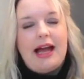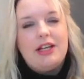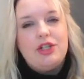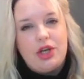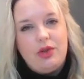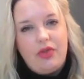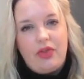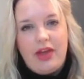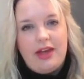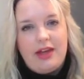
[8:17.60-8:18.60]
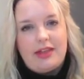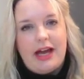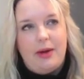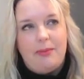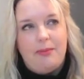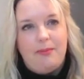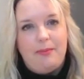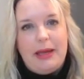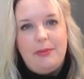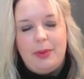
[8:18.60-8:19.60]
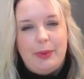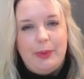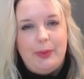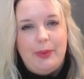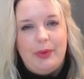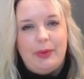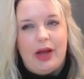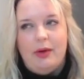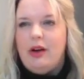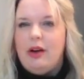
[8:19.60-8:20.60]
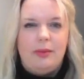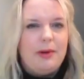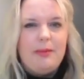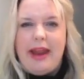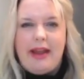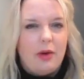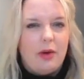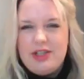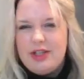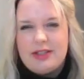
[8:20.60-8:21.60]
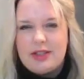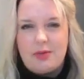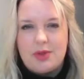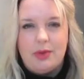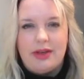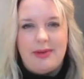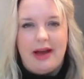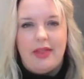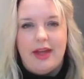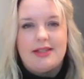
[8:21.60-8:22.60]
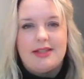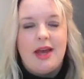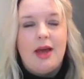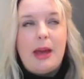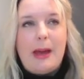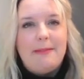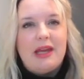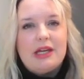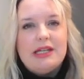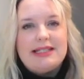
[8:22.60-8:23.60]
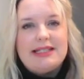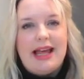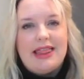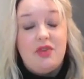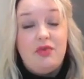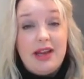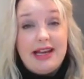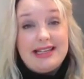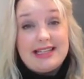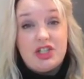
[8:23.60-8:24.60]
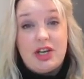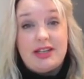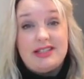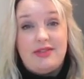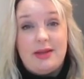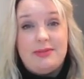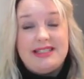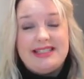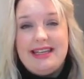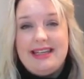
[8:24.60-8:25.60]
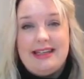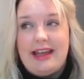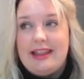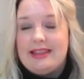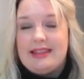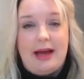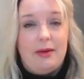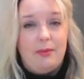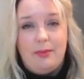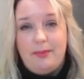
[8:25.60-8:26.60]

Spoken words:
And don't think that people will go, oh, blooming heck, I wish you'd stop talking about this. Because the realistic chance of them seeing that